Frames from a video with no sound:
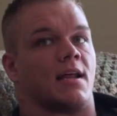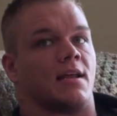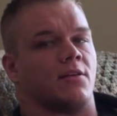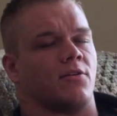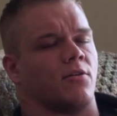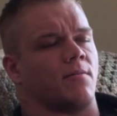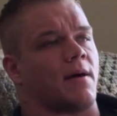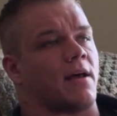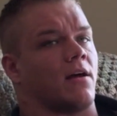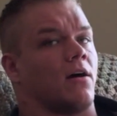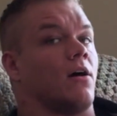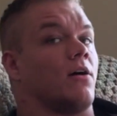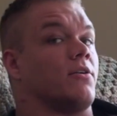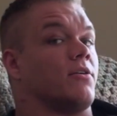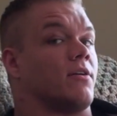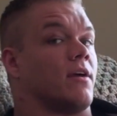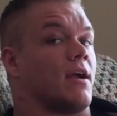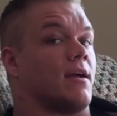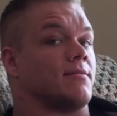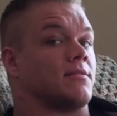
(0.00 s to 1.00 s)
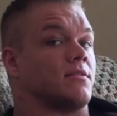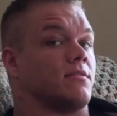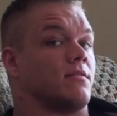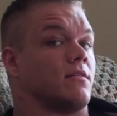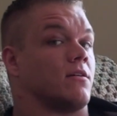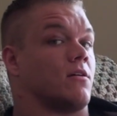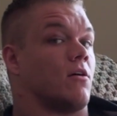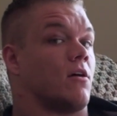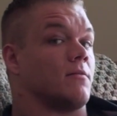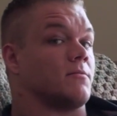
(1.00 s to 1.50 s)
I do about 100 grams of
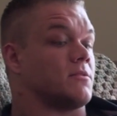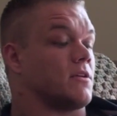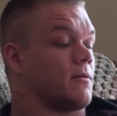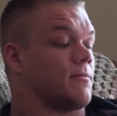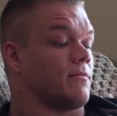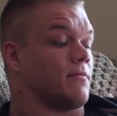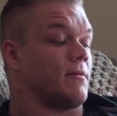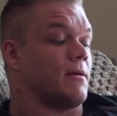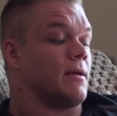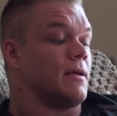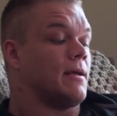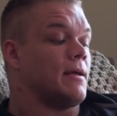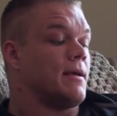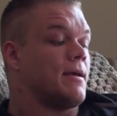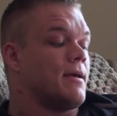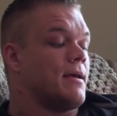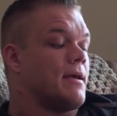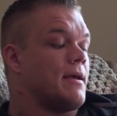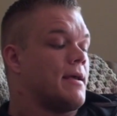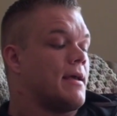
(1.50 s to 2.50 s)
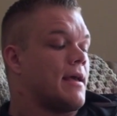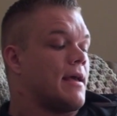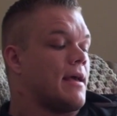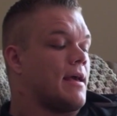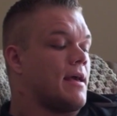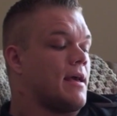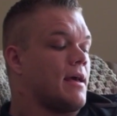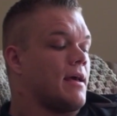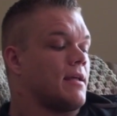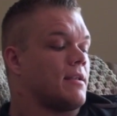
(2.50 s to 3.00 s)
the carb supplement,
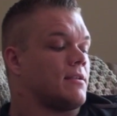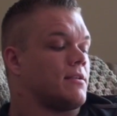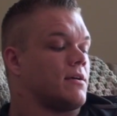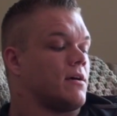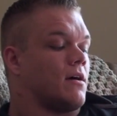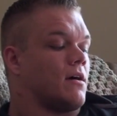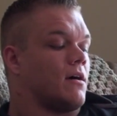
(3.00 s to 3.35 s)
and,